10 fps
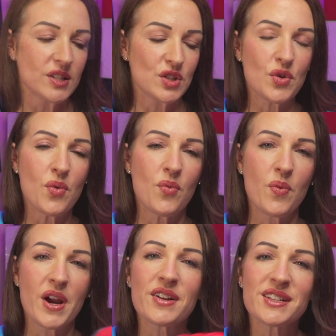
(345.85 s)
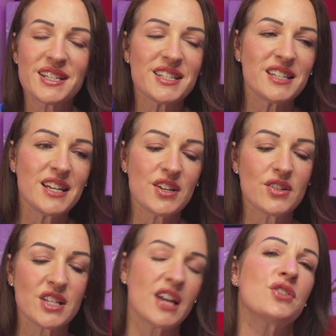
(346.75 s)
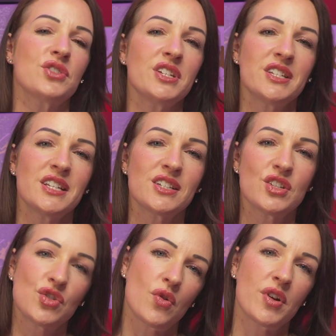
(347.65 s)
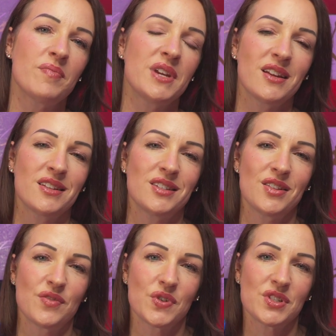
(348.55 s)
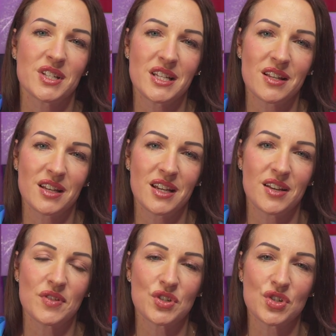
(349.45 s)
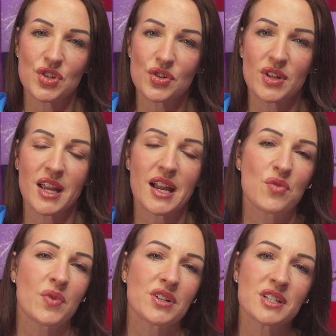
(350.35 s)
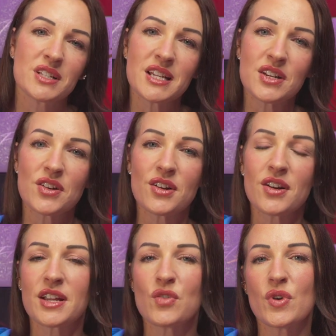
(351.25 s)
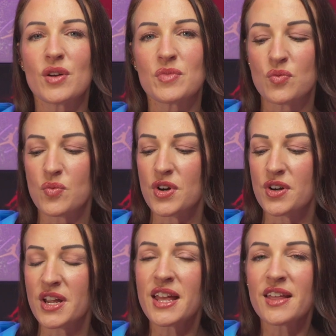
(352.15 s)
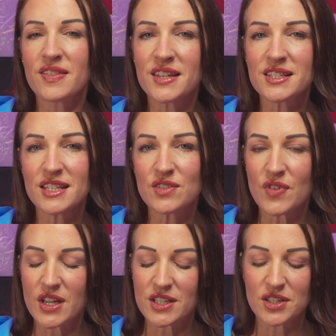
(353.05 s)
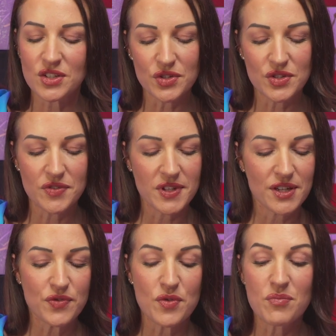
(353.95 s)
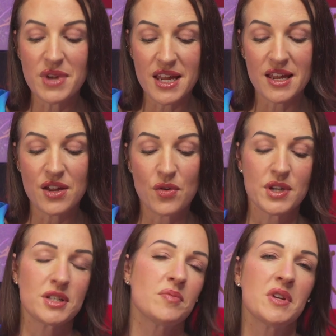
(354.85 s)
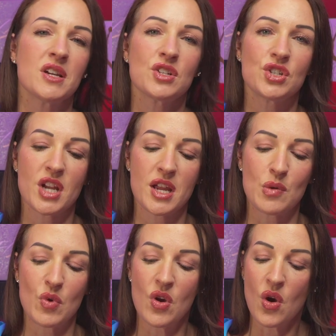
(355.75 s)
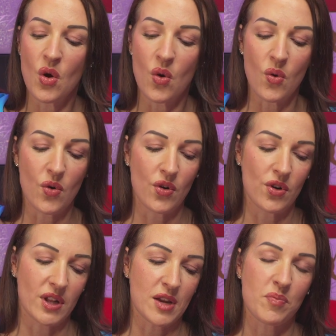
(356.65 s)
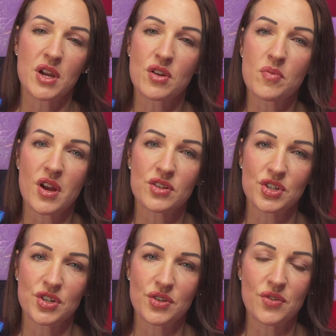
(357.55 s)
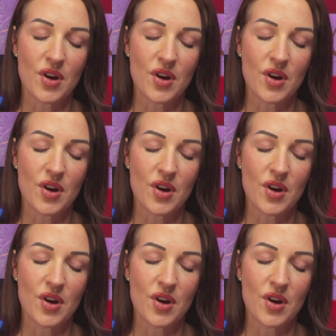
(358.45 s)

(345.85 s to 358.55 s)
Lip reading: So wearing these sneakers, I usually stick to Jordan because of the versatility of the shoe. Like I can wear it to dinner, I can wear them to work. This is exclusively for me going to be a gym or like a pickleball shoe.